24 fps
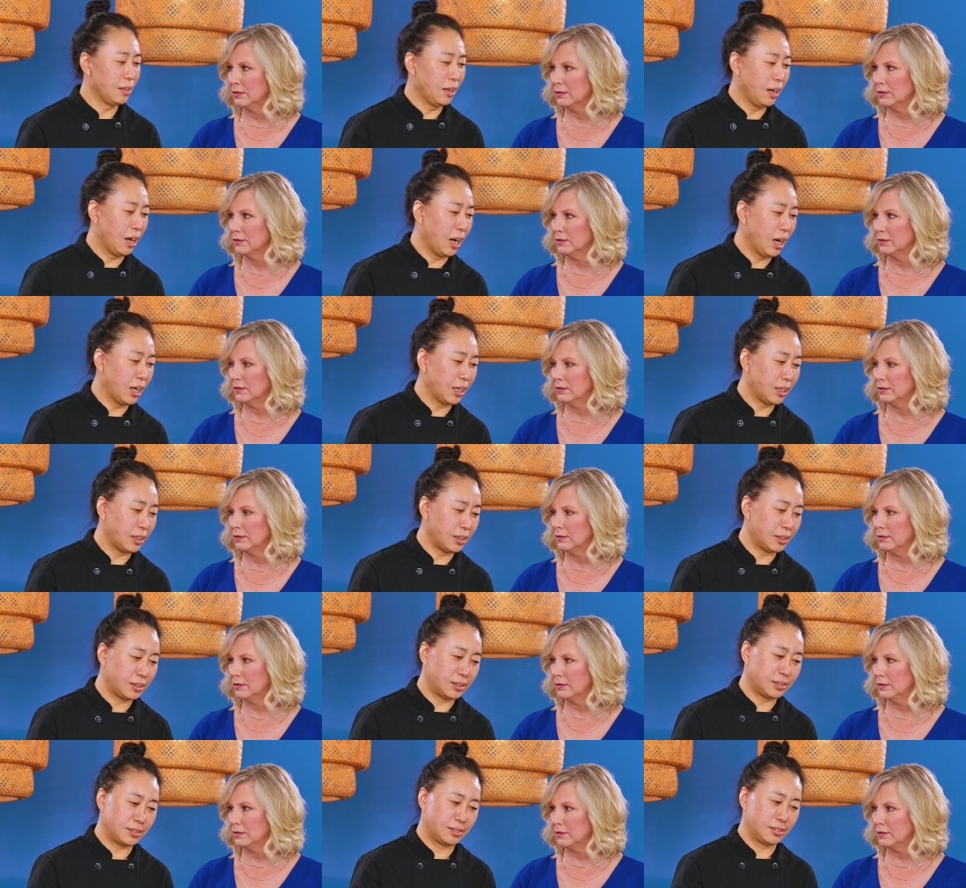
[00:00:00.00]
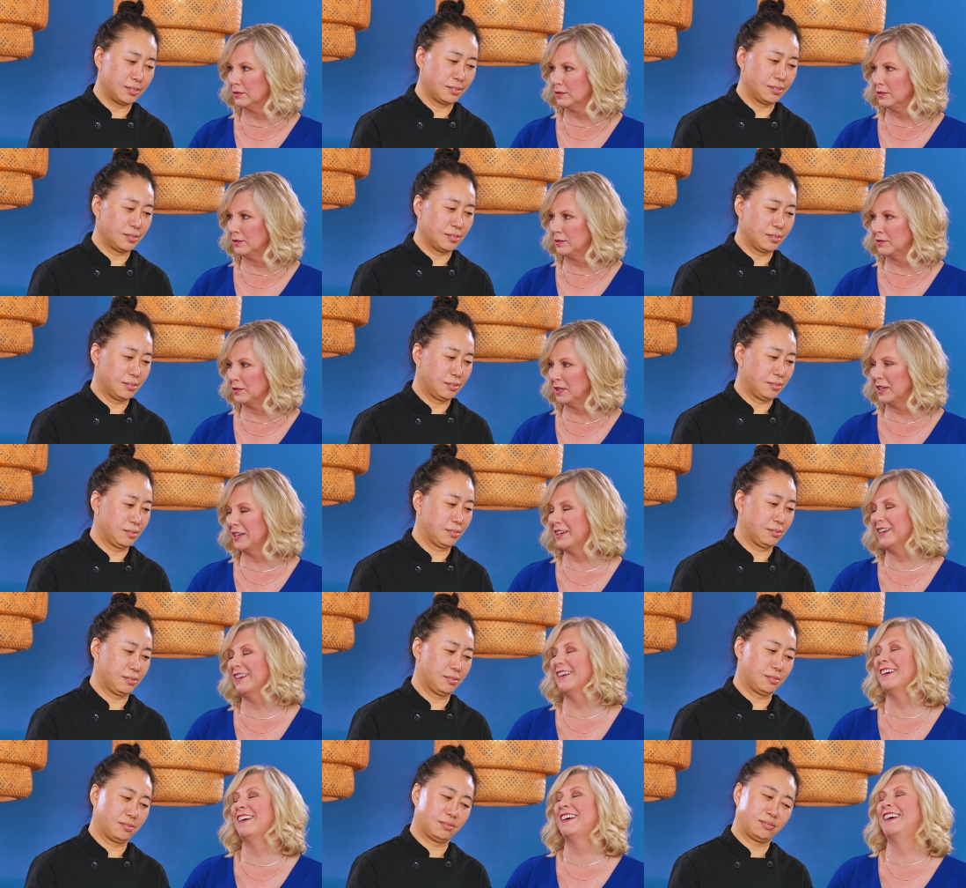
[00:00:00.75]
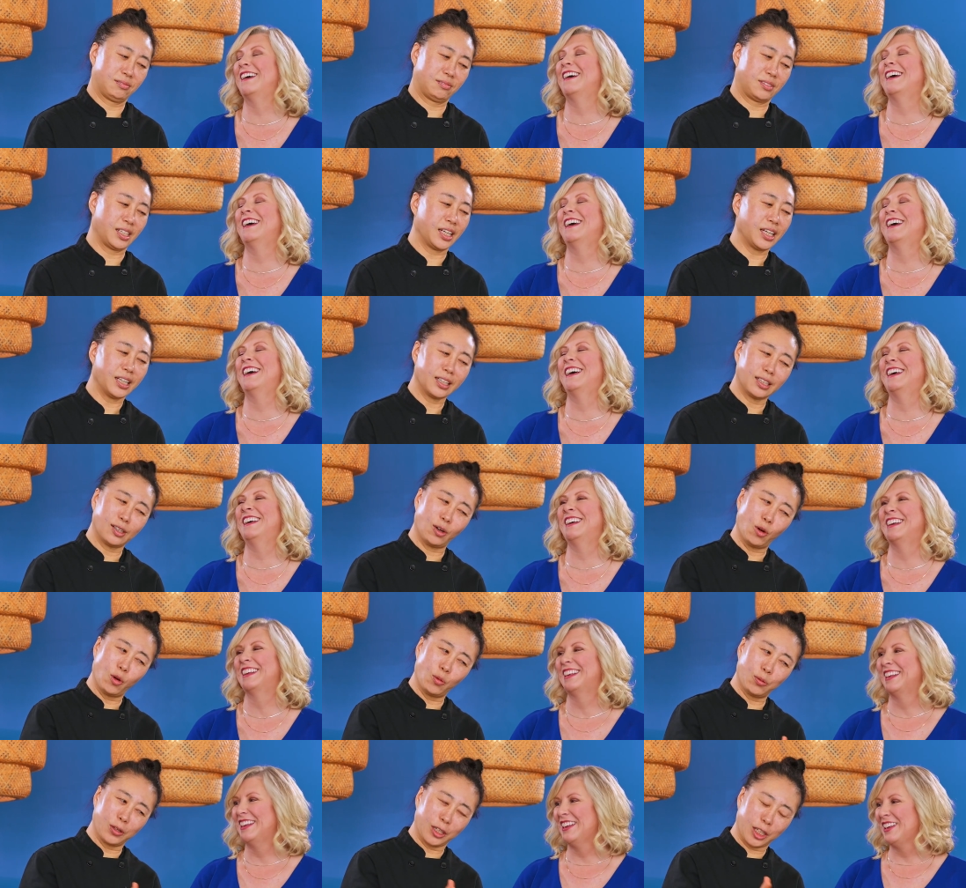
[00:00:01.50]
Speaker 1: I think
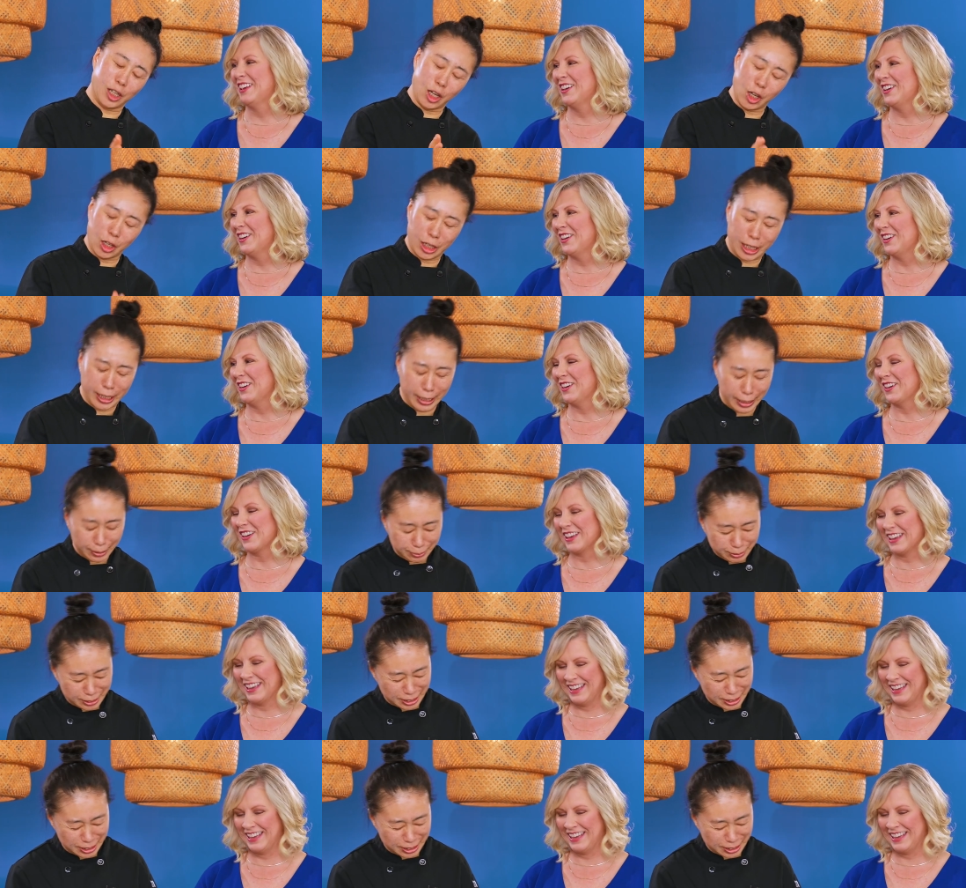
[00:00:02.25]
overcutting, I'm